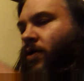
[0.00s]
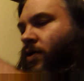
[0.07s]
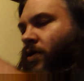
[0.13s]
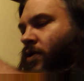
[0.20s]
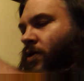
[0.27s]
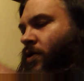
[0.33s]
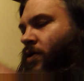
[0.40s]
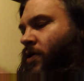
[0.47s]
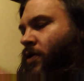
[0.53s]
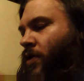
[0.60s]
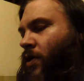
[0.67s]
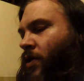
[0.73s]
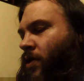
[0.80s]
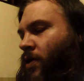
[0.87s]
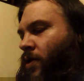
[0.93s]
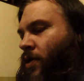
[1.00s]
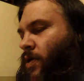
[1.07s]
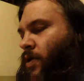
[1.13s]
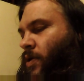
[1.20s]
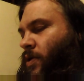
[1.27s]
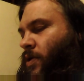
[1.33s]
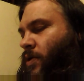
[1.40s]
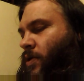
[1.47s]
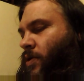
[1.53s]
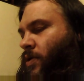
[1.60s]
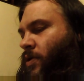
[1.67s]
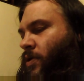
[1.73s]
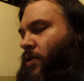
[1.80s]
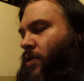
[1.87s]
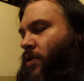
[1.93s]

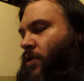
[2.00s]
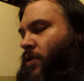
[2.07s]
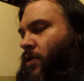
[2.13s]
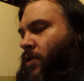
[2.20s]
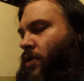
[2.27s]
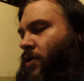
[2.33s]
(no one is talking)